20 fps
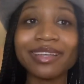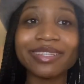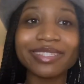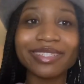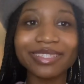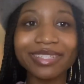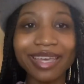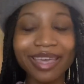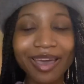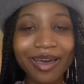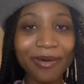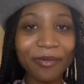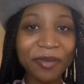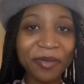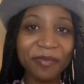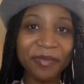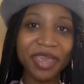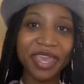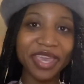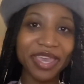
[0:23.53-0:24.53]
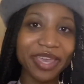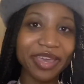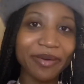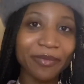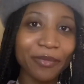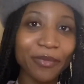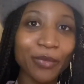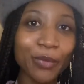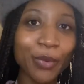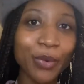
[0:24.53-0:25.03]
Today I'll be making
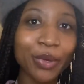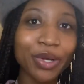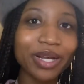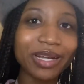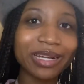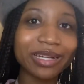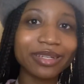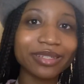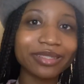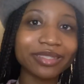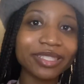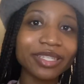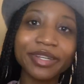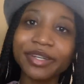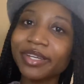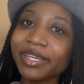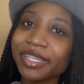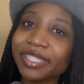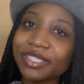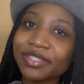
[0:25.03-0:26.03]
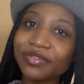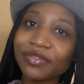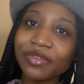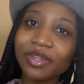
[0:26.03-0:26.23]
a more serious